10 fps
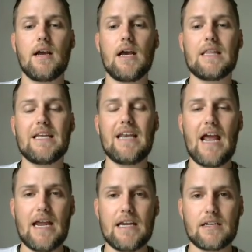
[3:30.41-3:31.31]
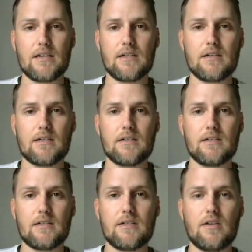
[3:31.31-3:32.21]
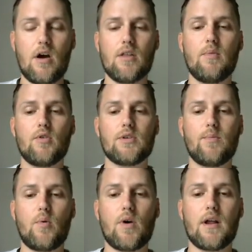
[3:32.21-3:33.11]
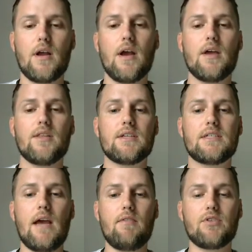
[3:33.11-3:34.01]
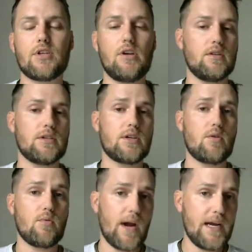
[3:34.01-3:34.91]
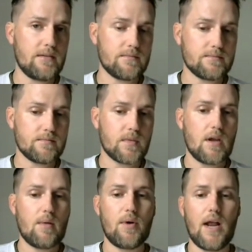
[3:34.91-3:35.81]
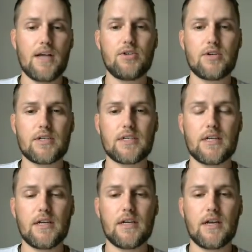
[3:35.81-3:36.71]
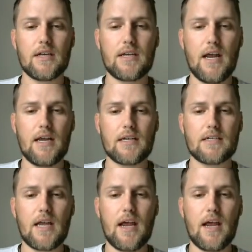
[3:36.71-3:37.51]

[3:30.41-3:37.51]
and then 8 are the most important. The 7th skill is great, but as you can see, it takes